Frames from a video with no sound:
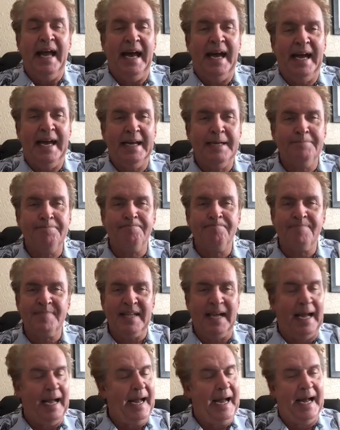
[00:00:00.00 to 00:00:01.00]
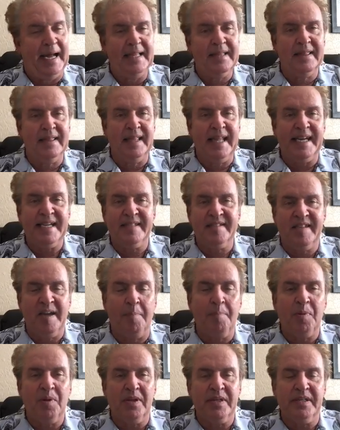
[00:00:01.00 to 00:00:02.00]
Um, I like
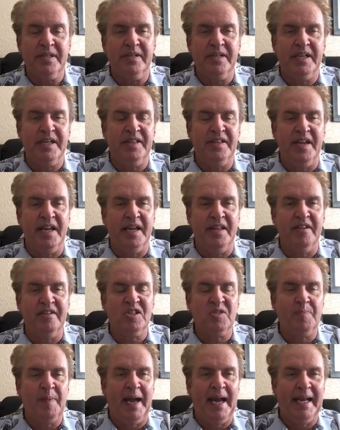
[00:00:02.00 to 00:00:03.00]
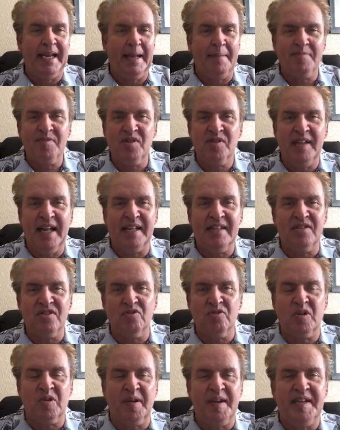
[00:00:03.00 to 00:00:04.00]
Temple here in, in this spot. I'm not
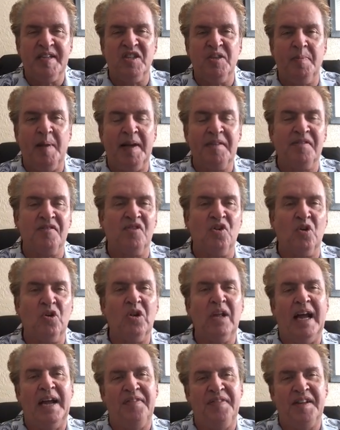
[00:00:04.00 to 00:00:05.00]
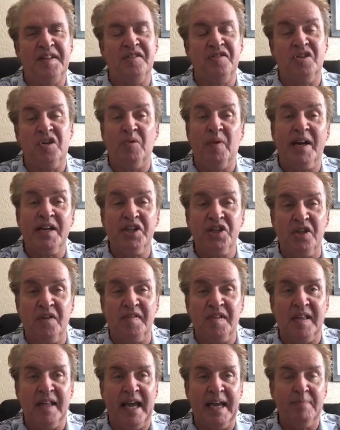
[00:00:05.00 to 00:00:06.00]
so crazy about the total. I think the direction
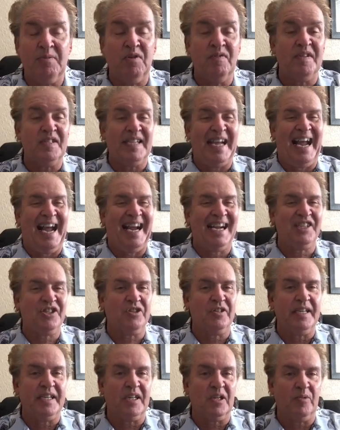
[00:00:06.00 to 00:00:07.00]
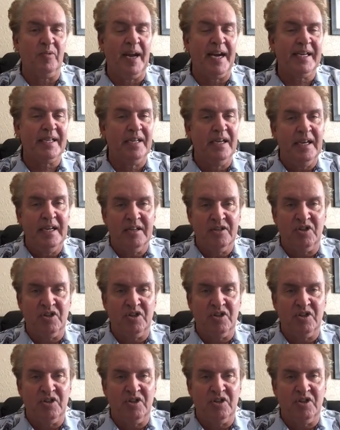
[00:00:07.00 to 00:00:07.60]
of the line move is actually correct.